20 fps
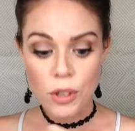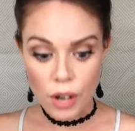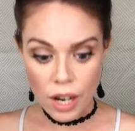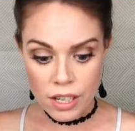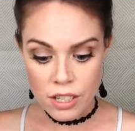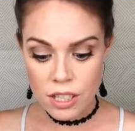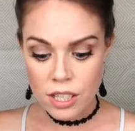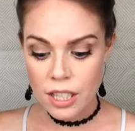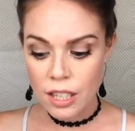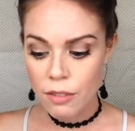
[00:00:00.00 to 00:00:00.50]
when you're
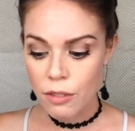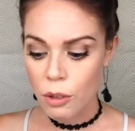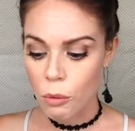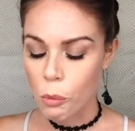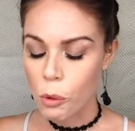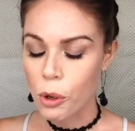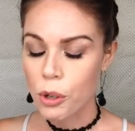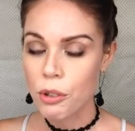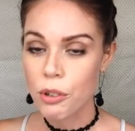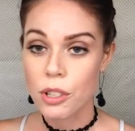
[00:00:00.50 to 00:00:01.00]
underneath the
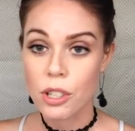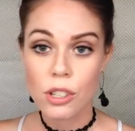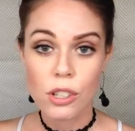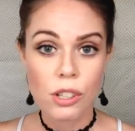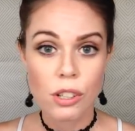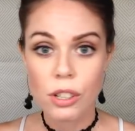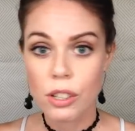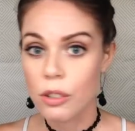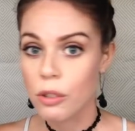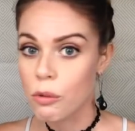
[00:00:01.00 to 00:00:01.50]
water and
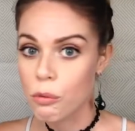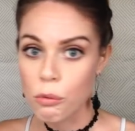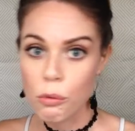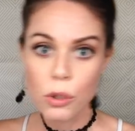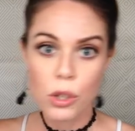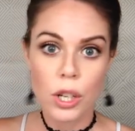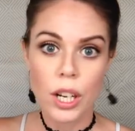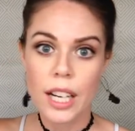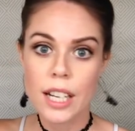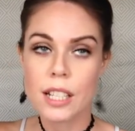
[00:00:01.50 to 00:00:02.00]

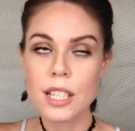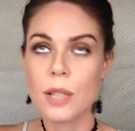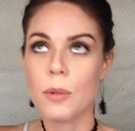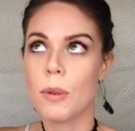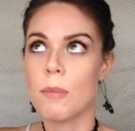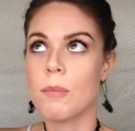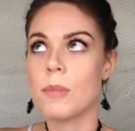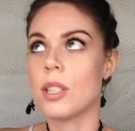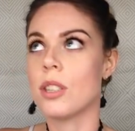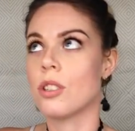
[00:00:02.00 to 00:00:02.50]
you're trying to
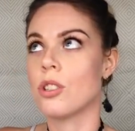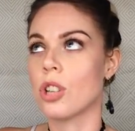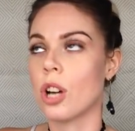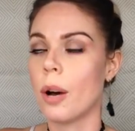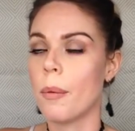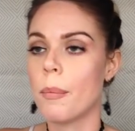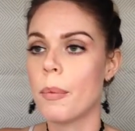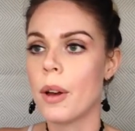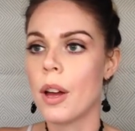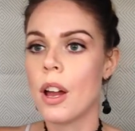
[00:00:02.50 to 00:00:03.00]
swim to the
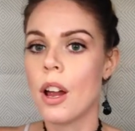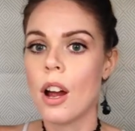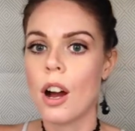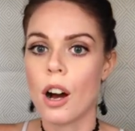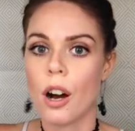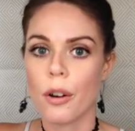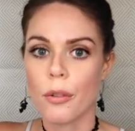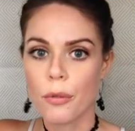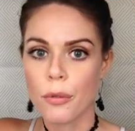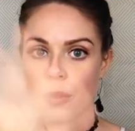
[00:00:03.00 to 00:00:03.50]
top
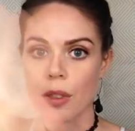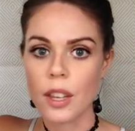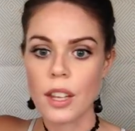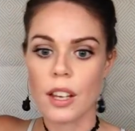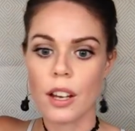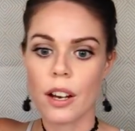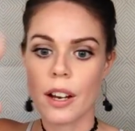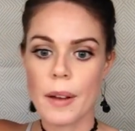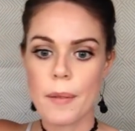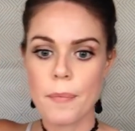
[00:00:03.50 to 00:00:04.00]
of
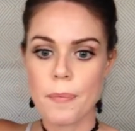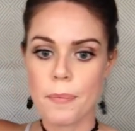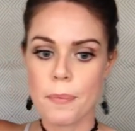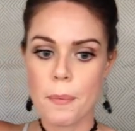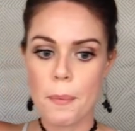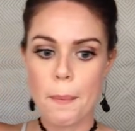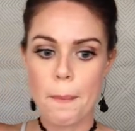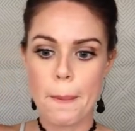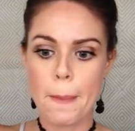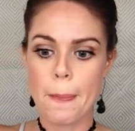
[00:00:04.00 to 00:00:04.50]
the um,
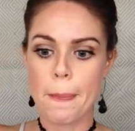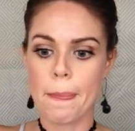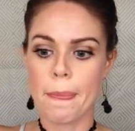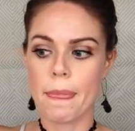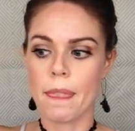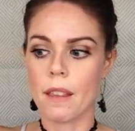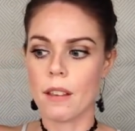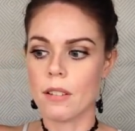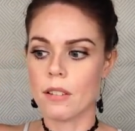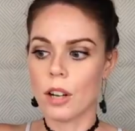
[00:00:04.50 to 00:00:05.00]

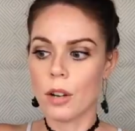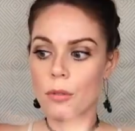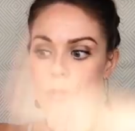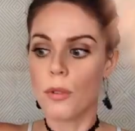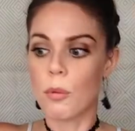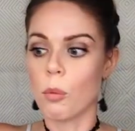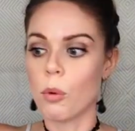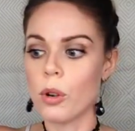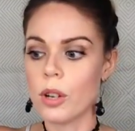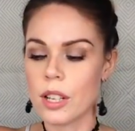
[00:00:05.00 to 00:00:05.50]
of
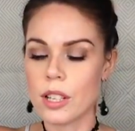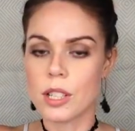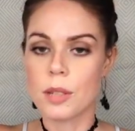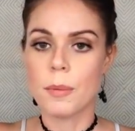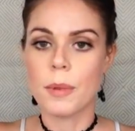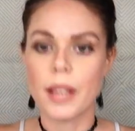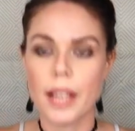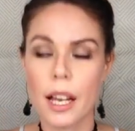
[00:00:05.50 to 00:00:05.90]
the water to be